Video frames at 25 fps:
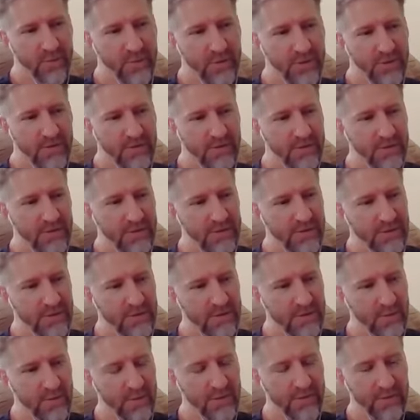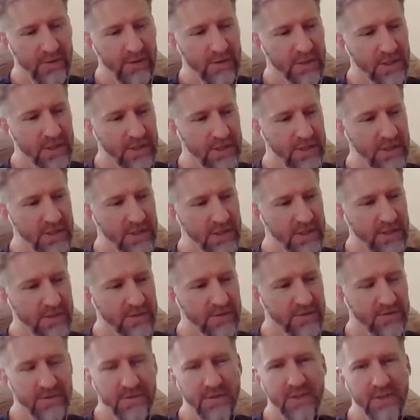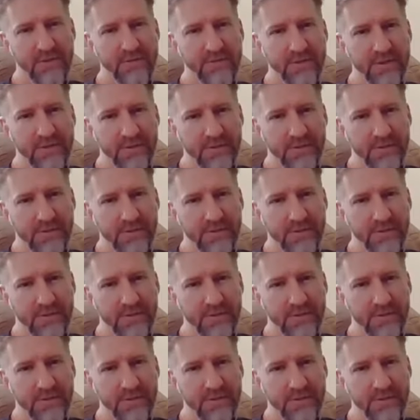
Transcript: once in uh, North Carolina, and I just love it.